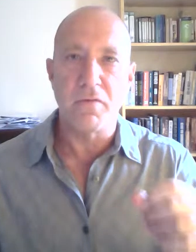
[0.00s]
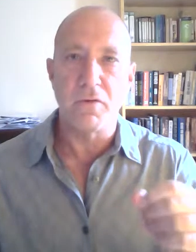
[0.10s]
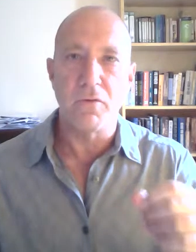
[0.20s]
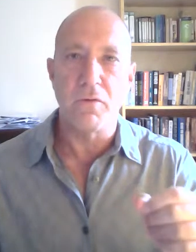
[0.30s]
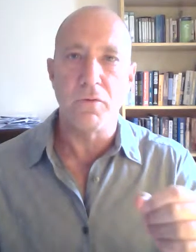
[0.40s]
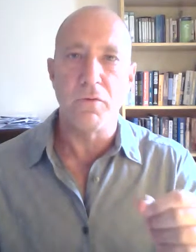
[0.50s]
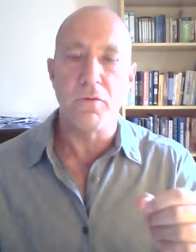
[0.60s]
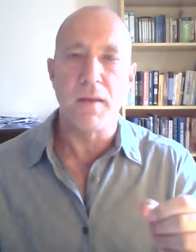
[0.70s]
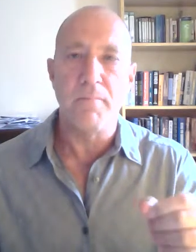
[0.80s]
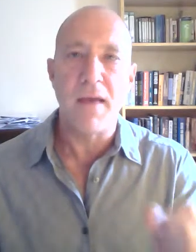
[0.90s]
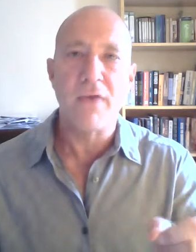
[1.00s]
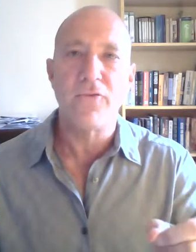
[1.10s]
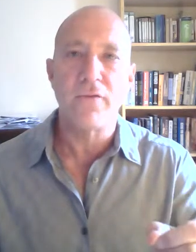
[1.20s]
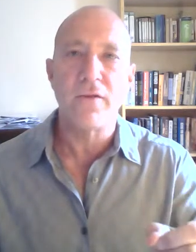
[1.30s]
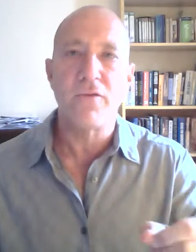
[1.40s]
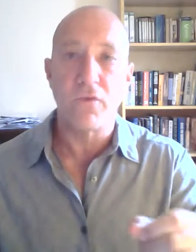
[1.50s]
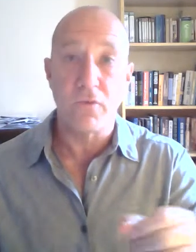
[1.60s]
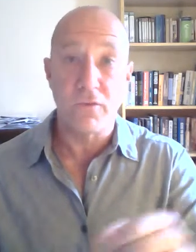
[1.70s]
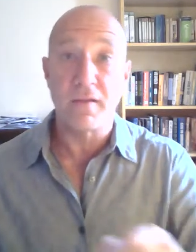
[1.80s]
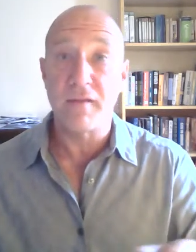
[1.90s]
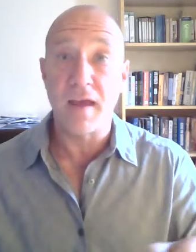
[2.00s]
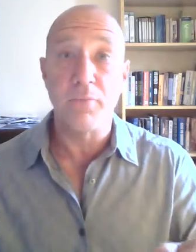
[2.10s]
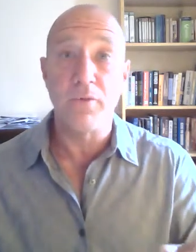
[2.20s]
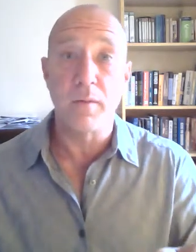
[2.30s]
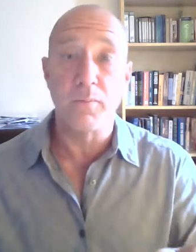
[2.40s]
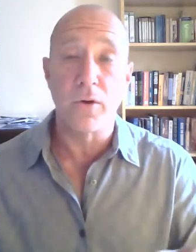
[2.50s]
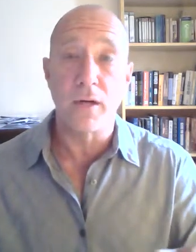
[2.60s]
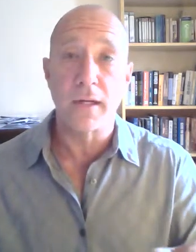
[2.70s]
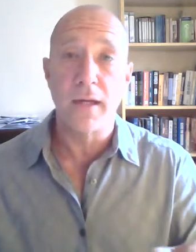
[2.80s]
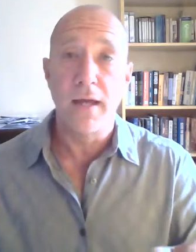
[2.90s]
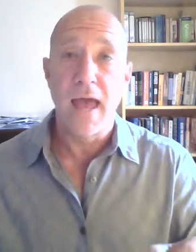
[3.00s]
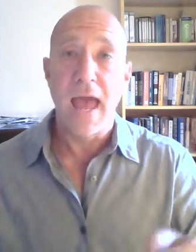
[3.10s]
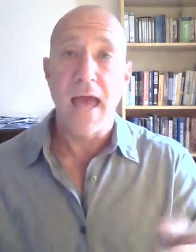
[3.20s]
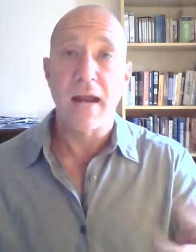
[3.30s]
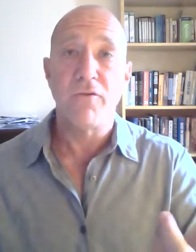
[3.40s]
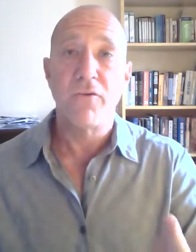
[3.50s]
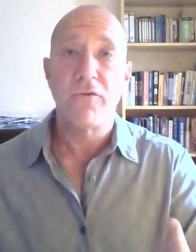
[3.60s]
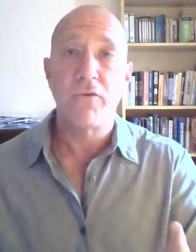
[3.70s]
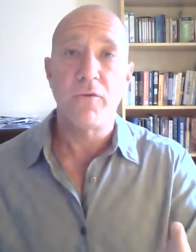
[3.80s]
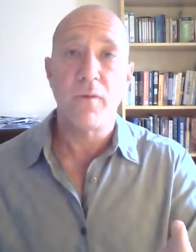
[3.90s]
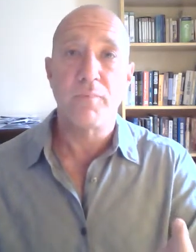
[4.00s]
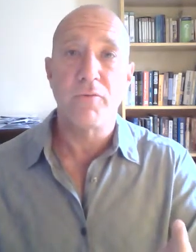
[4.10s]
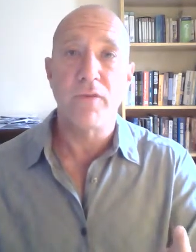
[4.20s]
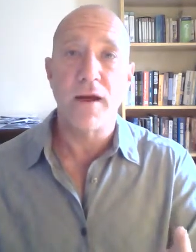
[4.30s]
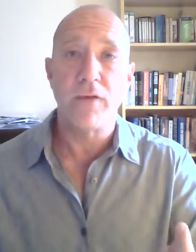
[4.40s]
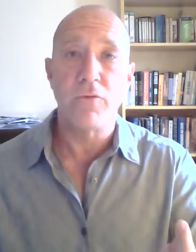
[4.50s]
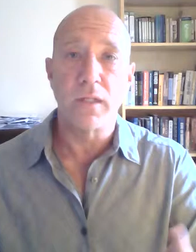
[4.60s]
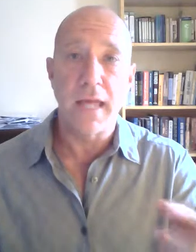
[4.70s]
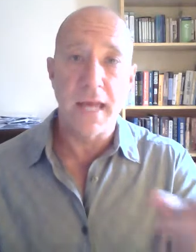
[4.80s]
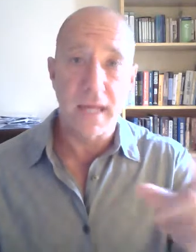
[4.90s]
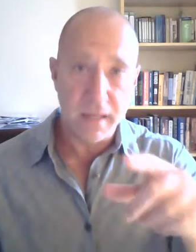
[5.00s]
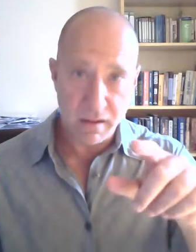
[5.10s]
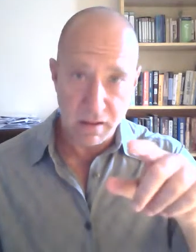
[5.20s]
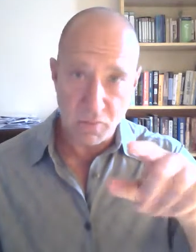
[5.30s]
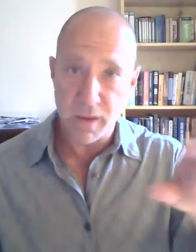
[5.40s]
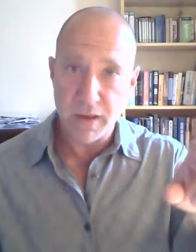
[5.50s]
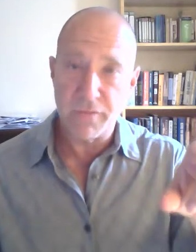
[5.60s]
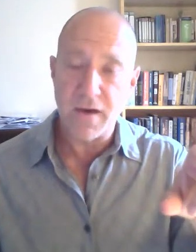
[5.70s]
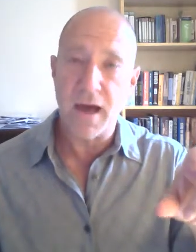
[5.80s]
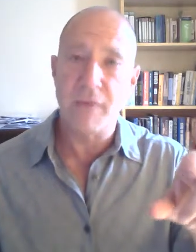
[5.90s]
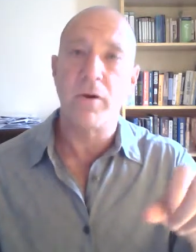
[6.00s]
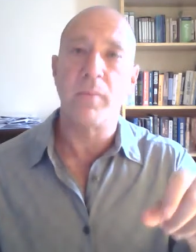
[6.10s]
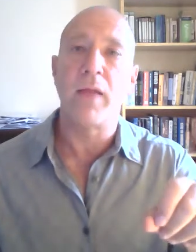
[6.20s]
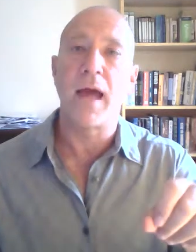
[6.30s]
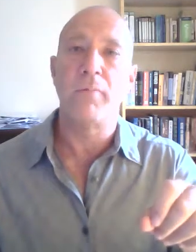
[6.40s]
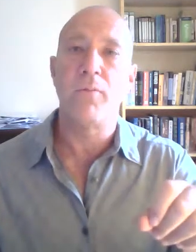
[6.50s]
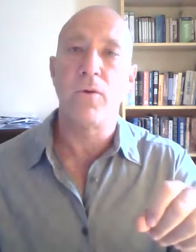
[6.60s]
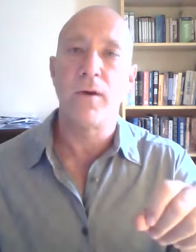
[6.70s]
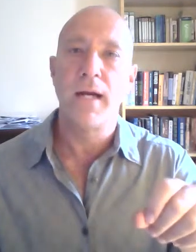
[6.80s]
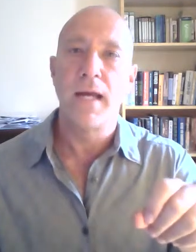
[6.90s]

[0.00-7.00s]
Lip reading: you can measure this using the table in the book. And I've also provided you a link in week 5 on Blackboard.